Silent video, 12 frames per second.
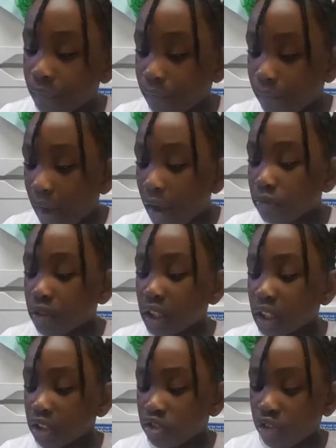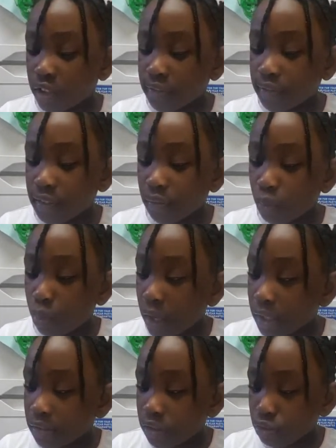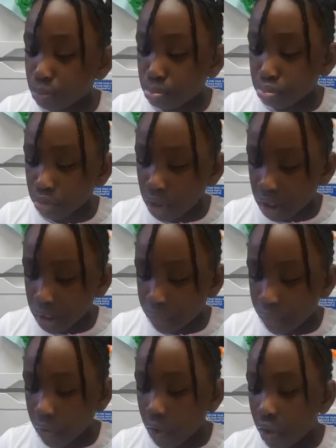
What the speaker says: very interesting way to breathe,